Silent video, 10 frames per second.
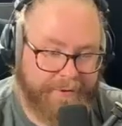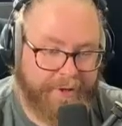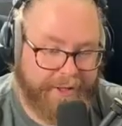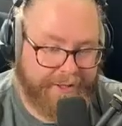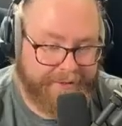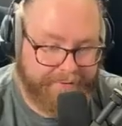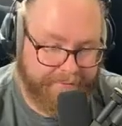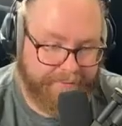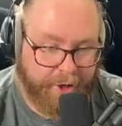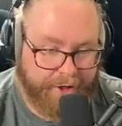all
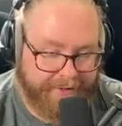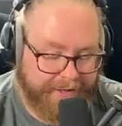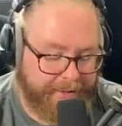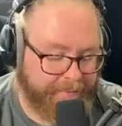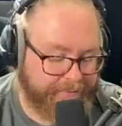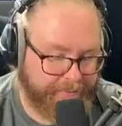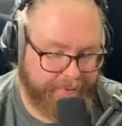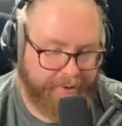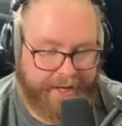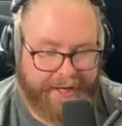the time.
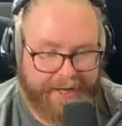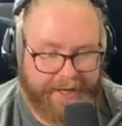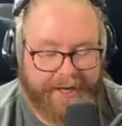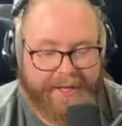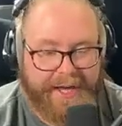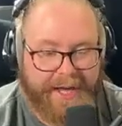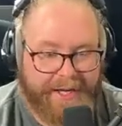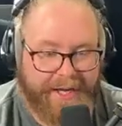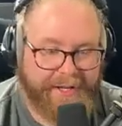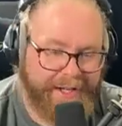So I I can
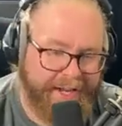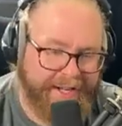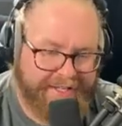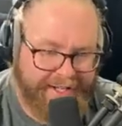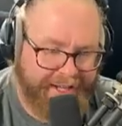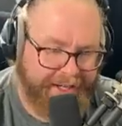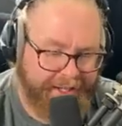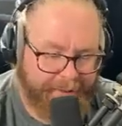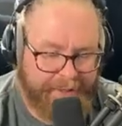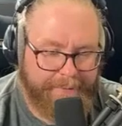like let it slide a
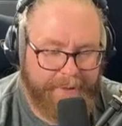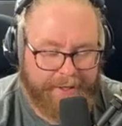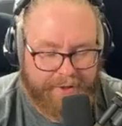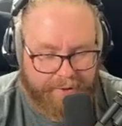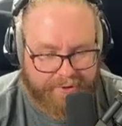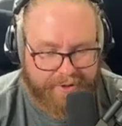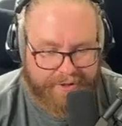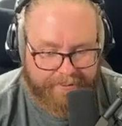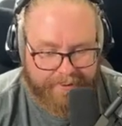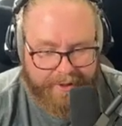little bit. But
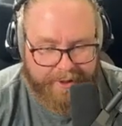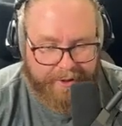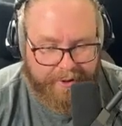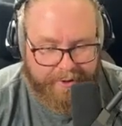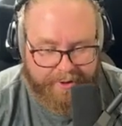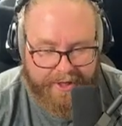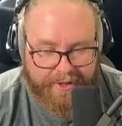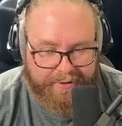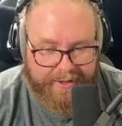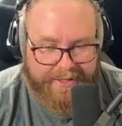usually,
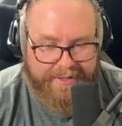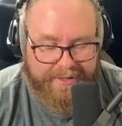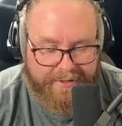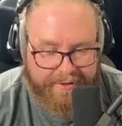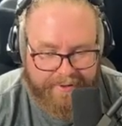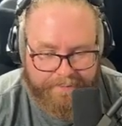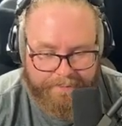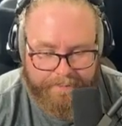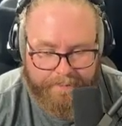okay, let's the